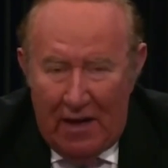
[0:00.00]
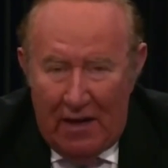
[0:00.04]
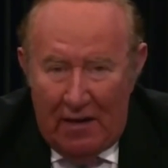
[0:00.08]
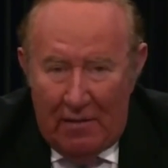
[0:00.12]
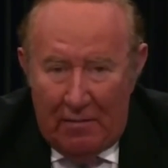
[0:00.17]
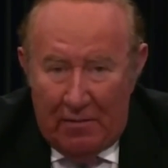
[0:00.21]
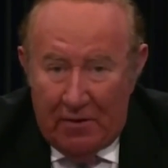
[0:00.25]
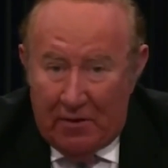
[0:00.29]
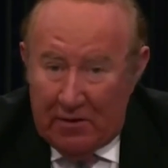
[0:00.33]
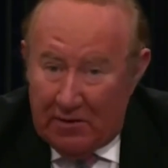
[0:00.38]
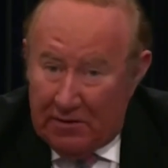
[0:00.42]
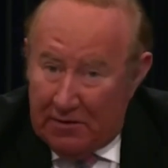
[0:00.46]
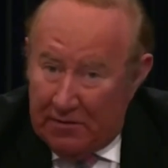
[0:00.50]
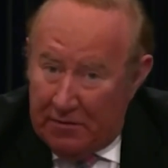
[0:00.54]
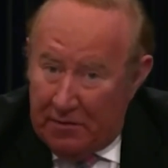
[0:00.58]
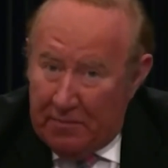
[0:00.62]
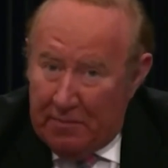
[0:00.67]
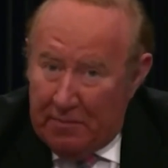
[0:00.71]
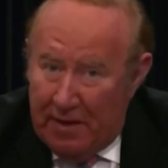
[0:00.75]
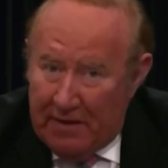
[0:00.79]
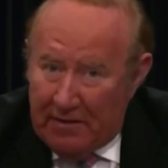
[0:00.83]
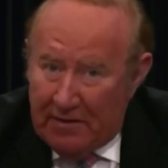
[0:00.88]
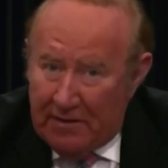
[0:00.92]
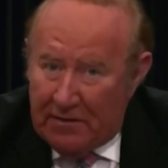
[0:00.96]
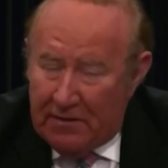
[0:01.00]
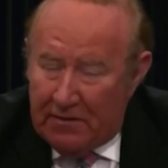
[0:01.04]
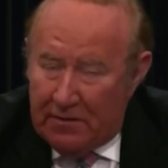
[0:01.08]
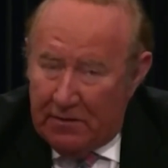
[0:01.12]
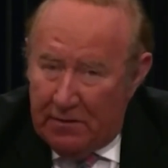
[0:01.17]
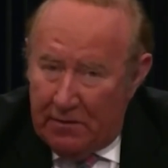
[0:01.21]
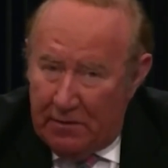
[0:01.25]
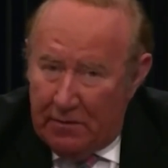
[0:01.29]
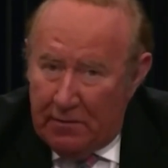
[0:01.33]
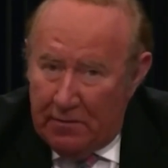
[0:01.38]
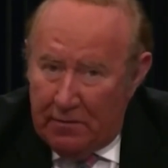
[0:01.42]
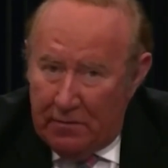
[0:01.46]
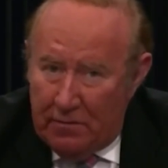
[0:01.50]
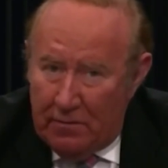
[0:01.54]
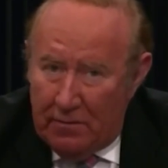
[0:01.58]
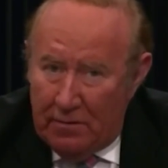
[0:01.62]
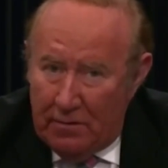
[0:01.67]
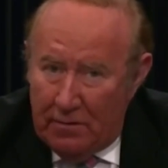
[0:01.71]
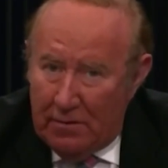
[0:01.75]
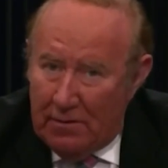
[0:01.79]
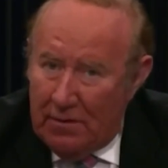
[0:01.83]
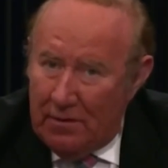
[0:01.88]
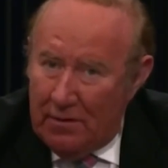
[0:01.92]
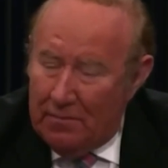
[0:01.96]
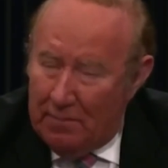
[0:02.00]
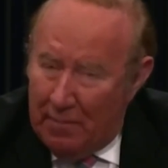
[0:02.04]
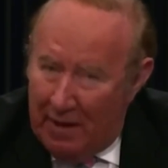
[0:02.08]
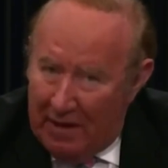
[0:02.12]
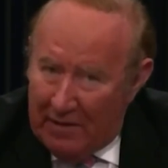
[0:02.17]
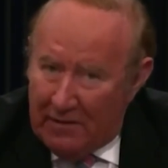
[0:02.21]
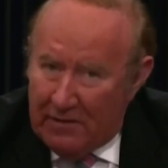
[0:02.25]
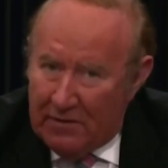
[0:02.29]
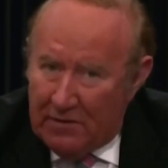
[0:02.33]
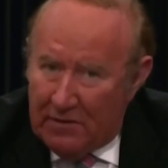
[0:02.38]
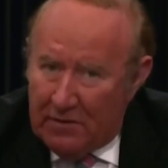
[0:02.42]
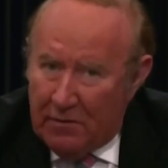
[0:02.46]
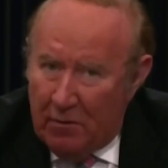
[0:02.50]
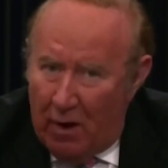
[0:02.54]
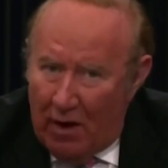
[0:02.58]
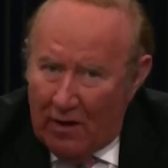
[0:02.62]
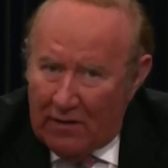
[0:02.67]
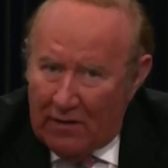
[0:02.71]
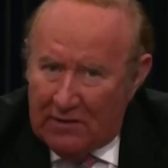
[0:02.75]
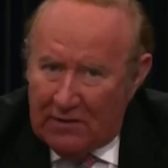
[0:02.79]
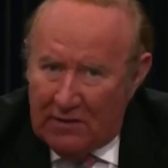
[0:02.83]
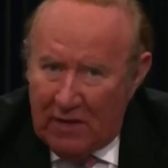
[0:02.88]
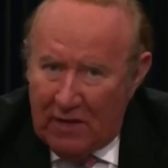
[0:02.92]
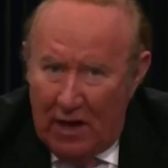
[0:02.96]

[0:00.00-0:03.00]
Because if it matters to you, it matters to us.